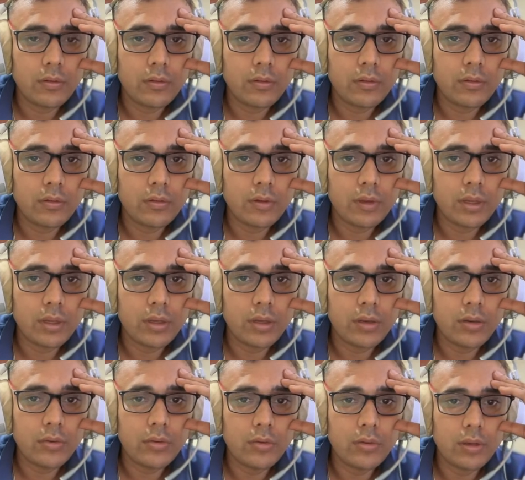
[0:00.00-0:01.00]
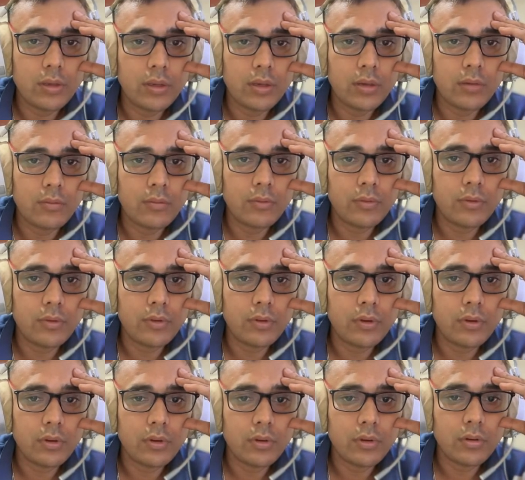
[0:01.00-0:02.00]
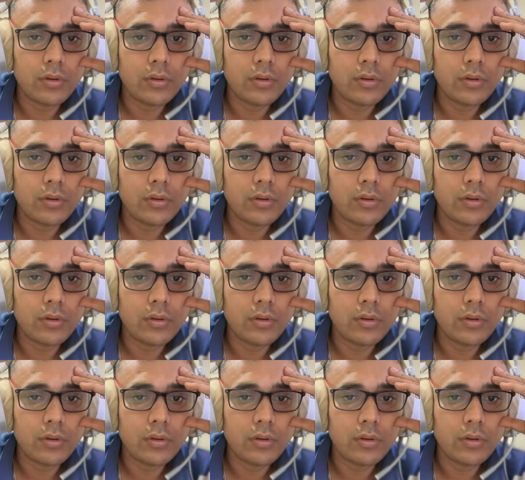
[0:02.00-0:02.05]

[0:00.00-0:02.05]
Could I need to capture it?